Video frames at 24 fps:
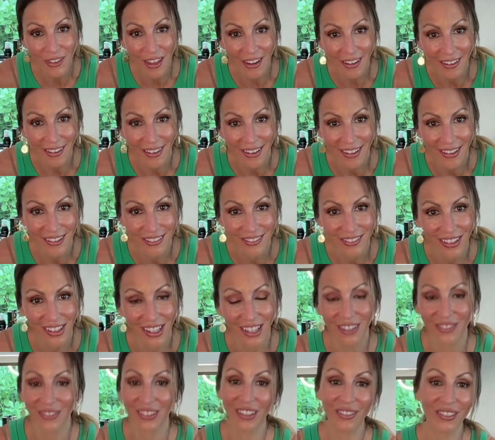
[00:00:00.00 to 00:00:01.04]
that kind of
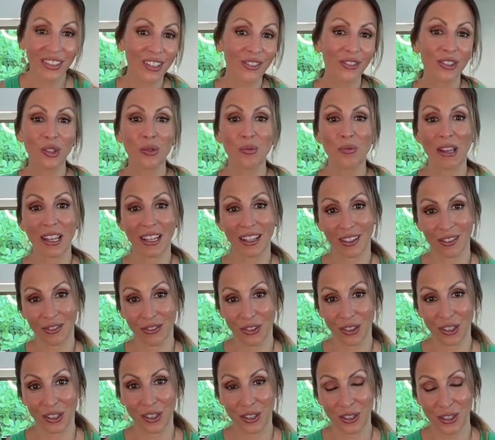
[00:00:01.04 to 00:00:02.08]
love. Even if you make it
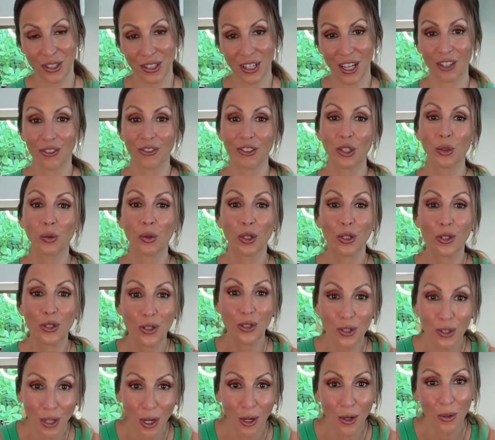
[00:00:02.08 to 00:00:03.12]
for yourself, you are
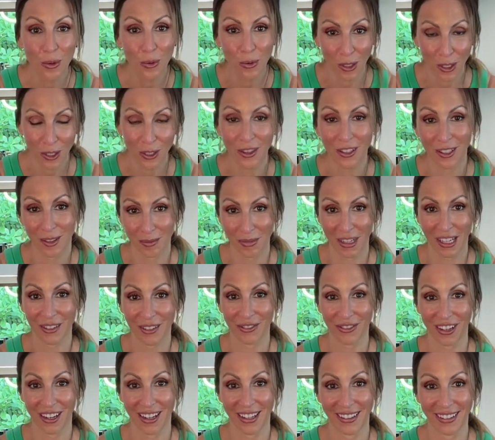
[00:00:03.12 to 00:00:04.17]
so worth it, my
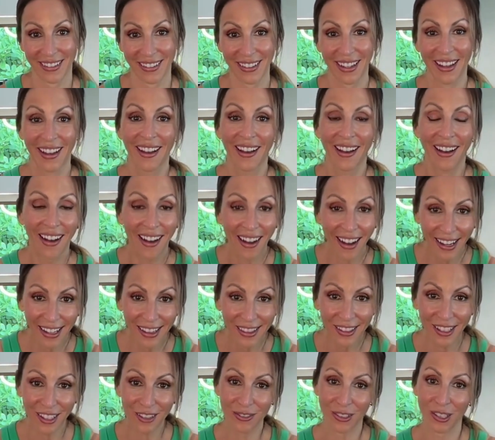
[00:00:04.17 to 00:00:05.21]
friend. I
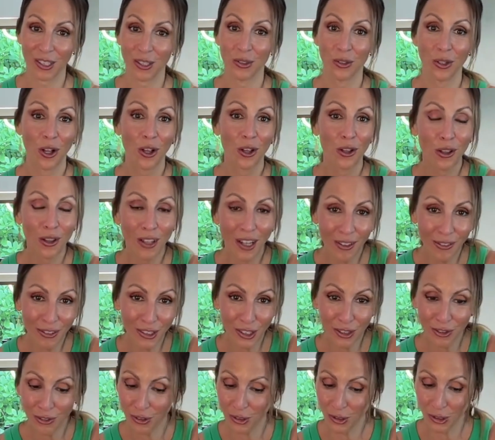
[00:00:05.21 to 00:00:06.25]
love you, love
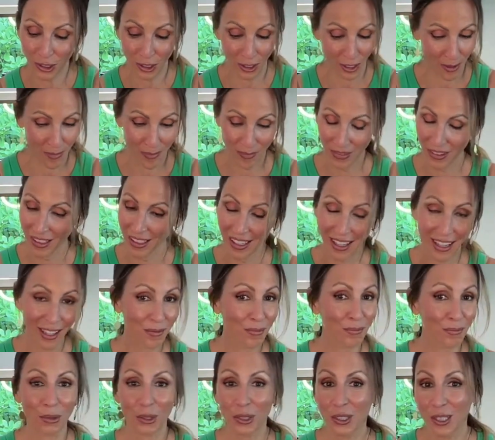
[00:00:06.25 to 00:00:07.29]
your food,
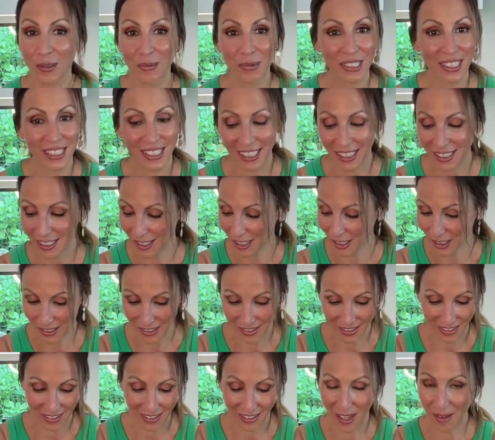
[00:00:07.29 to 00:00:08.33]
and bon appetito.
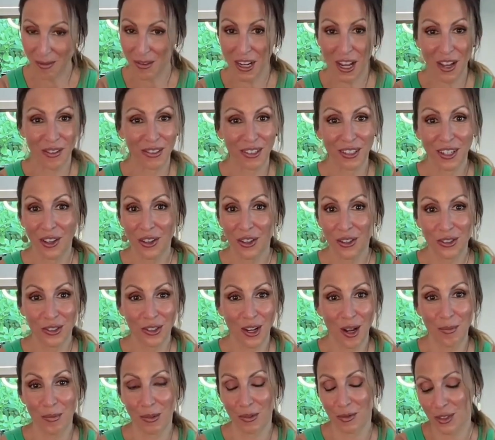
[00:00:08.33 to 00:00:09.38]
I'm gonna have another
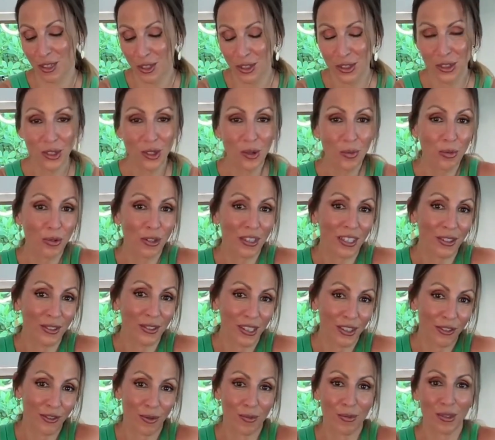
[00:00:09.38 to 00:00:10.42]
drop of the soup. We're
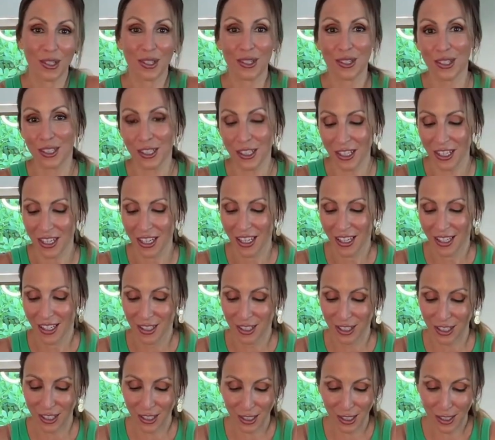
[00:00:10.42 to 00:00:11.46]
going from dessert
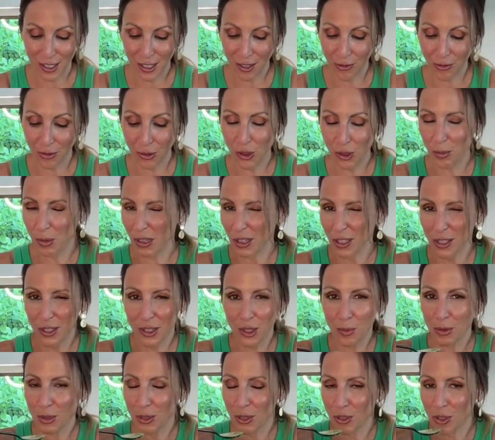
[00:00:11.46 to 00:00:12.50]
to food, but the
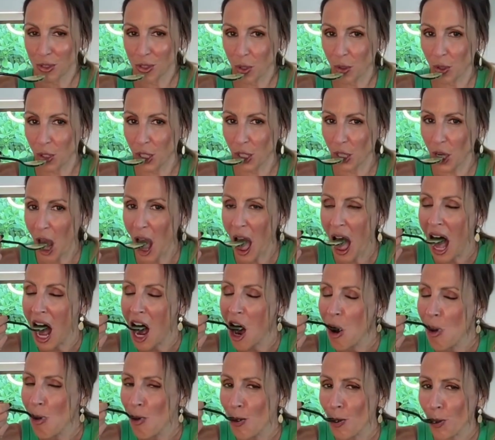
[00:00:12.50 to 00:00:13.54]
soup is just so good.
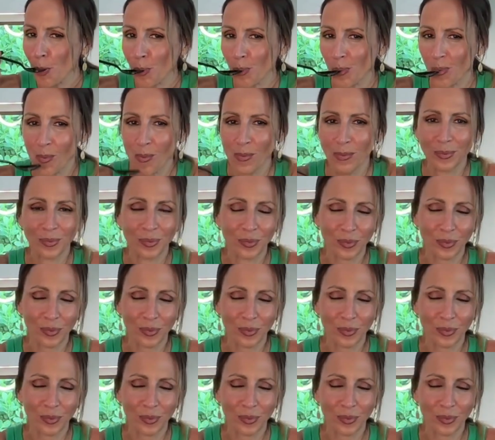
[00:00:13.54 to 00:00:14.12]
And